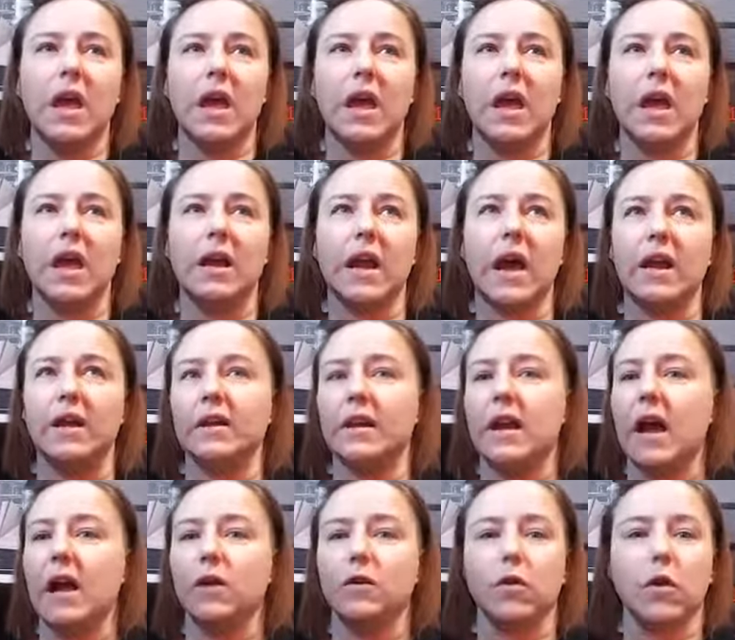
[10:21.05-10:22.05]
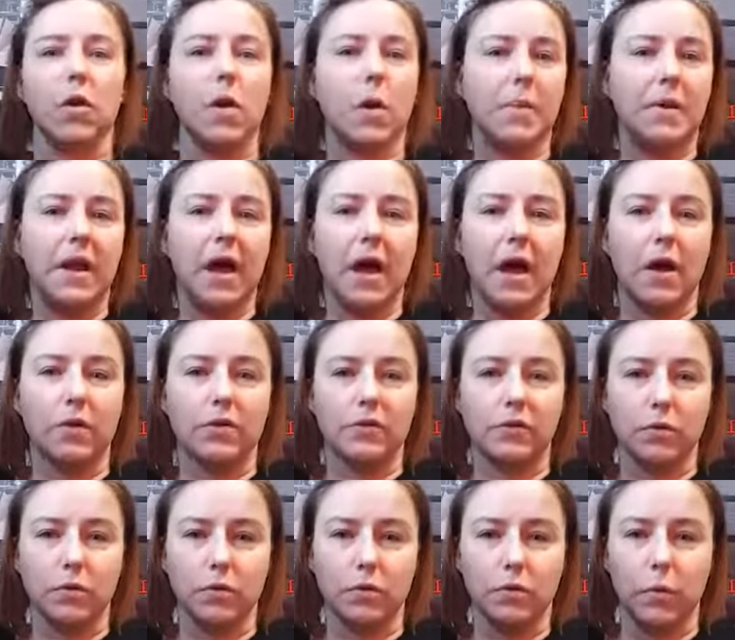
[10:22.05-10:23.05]
and I did not grow up in a
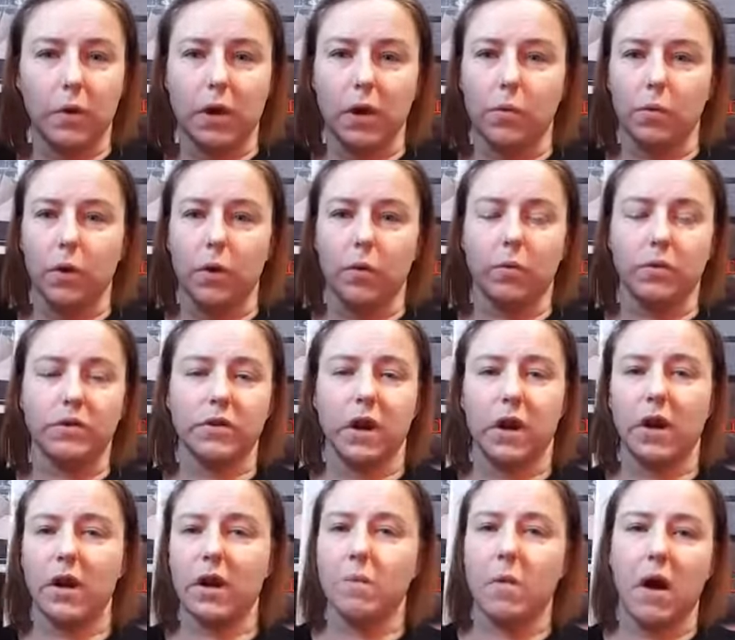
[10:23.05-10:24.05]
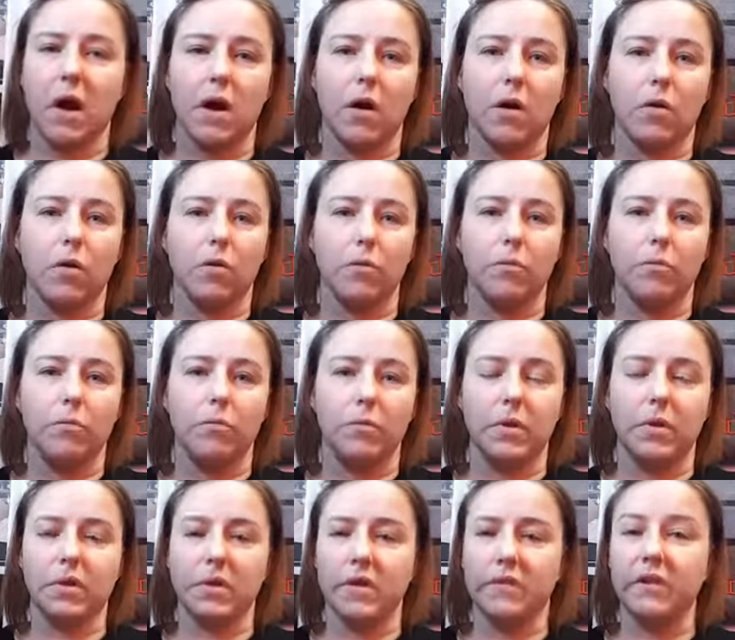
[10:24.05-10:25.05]
household where we were taught about
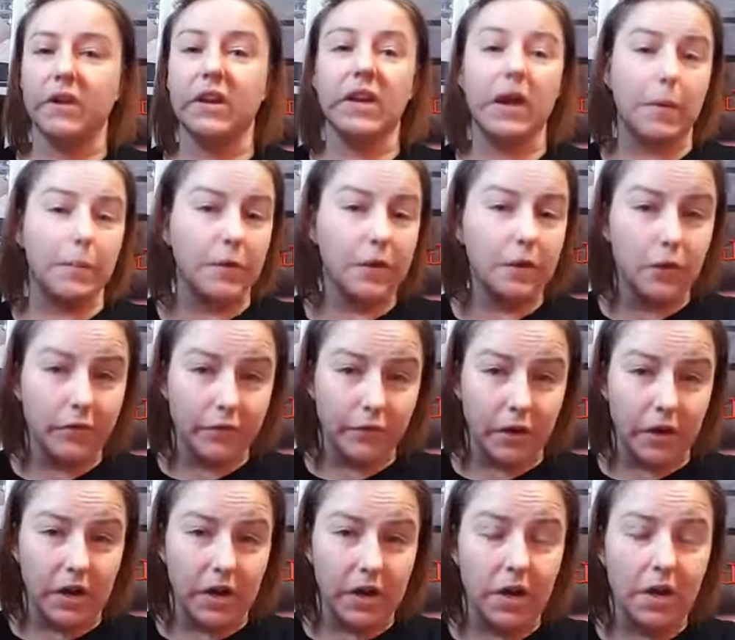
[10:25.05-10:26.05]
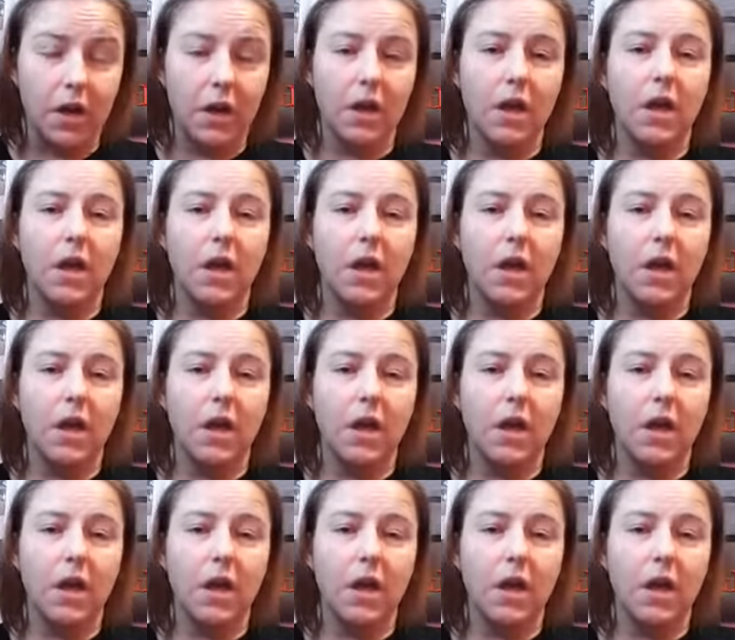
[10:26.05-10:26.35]
living chemical free.